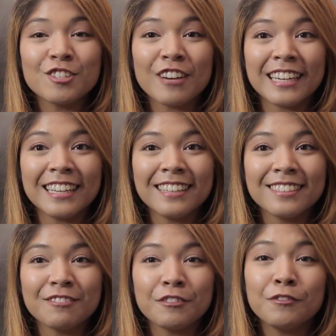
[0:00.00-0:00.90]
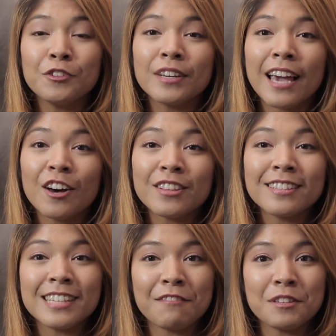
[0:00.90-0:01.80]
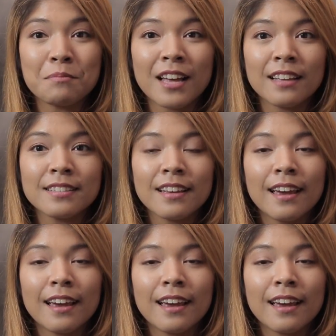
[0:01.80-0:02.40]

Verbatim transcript: Training, reviewing health and safety plans,